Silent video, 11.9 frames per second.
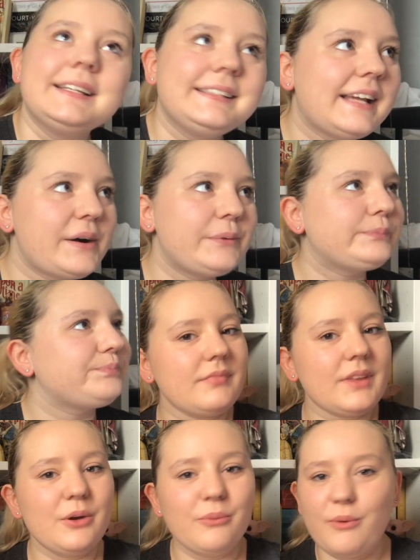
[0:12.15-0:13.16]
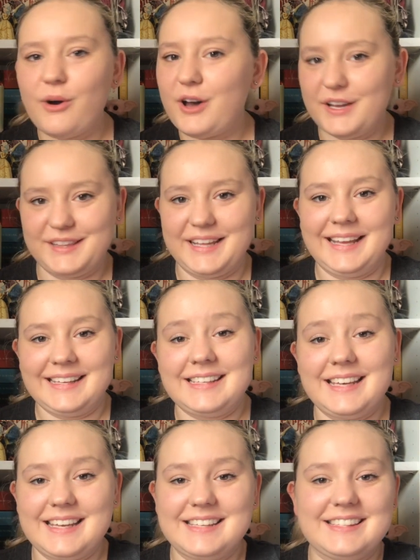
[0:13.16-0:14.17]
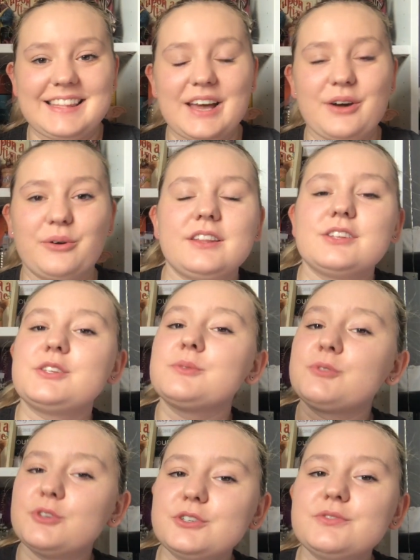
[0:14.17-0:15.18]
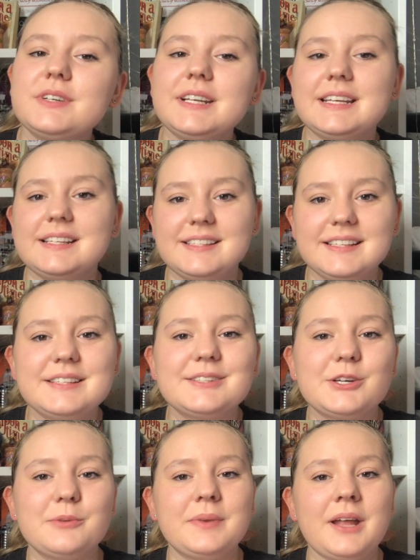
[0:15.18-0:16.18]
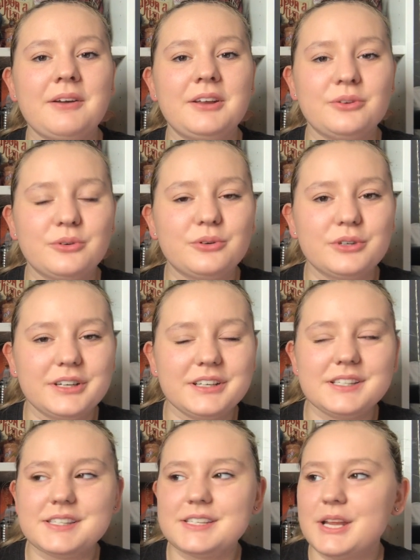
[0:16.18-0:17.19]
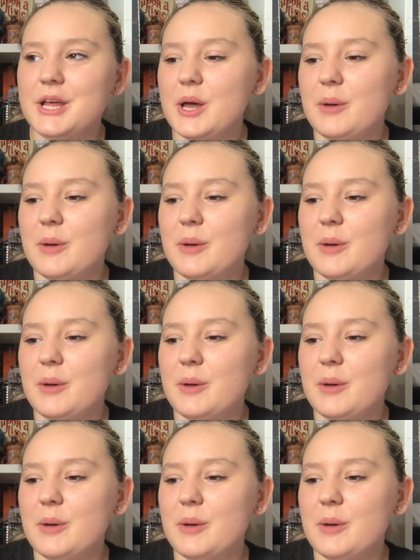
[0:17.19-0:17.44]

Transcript: Now what I think is that there's some good releases coming out in August